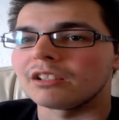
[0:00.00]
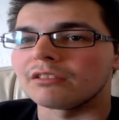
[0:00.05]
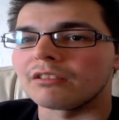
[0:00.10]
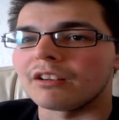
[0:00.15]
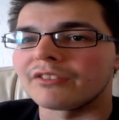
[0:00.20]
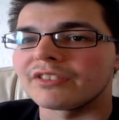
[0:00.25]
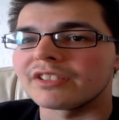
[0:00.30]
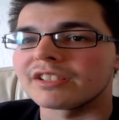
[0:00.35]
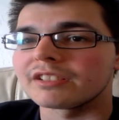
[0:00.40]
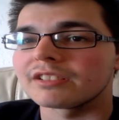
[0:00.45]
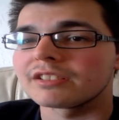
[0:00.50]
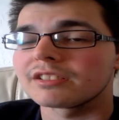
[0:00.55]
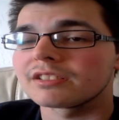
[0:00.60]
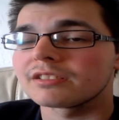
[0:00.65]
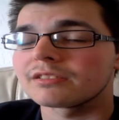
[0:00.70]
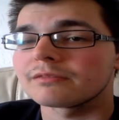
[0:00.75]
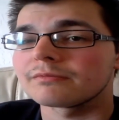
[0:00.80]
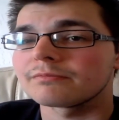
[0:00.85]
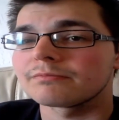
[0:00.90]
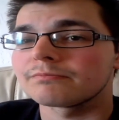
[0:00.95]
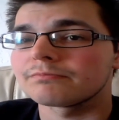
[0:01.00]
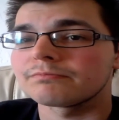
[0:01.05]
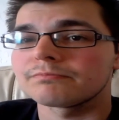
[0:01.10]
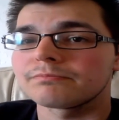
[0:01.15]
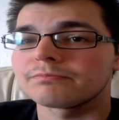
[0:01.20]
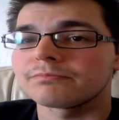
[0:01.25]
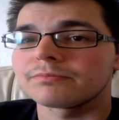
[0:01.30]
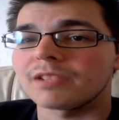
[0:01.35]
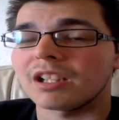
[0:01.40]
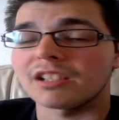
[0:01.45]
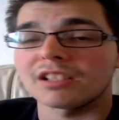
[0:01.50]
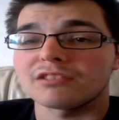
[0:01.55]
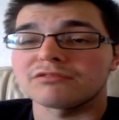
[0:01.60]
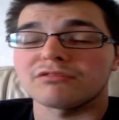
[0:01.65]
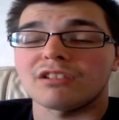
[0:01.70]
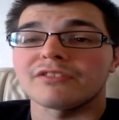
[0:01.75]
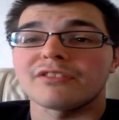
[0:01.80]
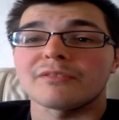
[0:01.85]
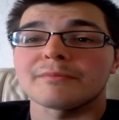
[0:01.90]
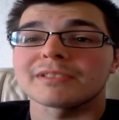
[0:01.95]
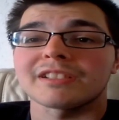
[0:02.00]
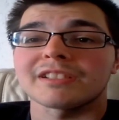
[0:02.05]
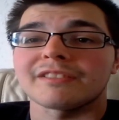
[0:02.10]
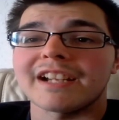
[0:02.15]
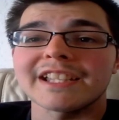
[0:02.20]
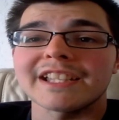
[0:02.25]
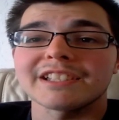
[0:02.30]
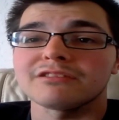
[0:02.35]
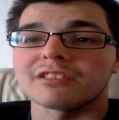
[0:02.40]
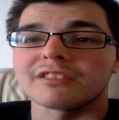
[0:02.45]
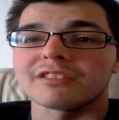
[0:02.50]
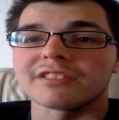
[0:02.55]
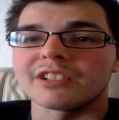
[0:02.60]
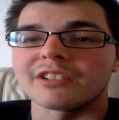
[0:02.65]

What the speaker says: I just love him as a wrestler.